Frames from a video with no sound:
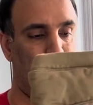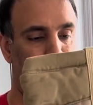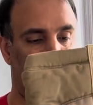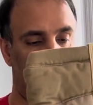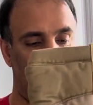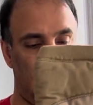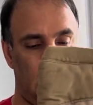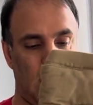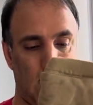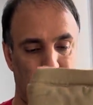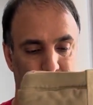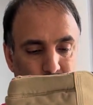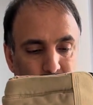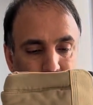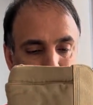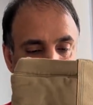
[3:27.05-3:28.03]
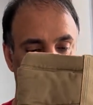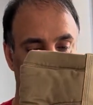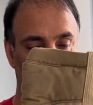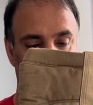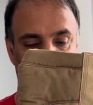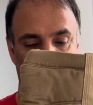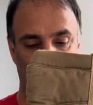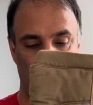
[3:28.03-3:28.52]
This actually has got
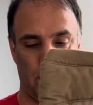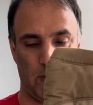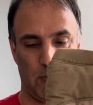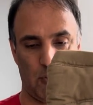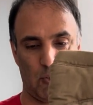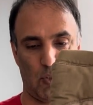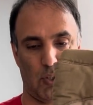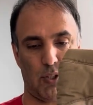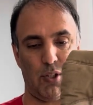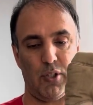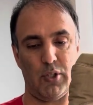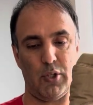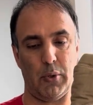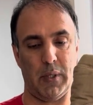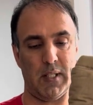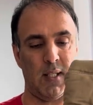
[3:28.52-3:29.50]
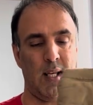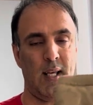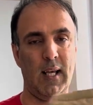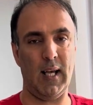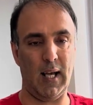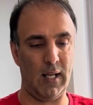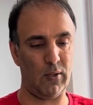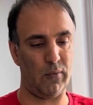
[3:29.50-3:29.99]
some different structure to it,
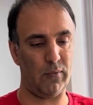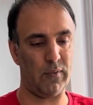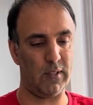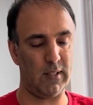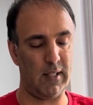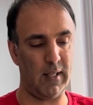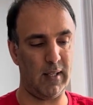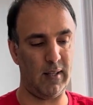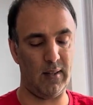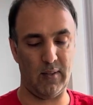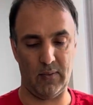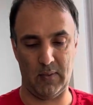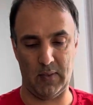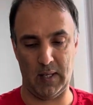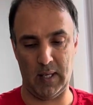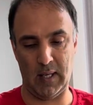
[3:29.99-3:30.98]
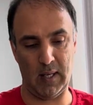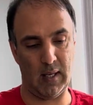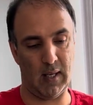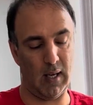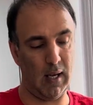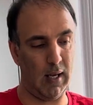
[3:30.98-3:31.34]
and obviously the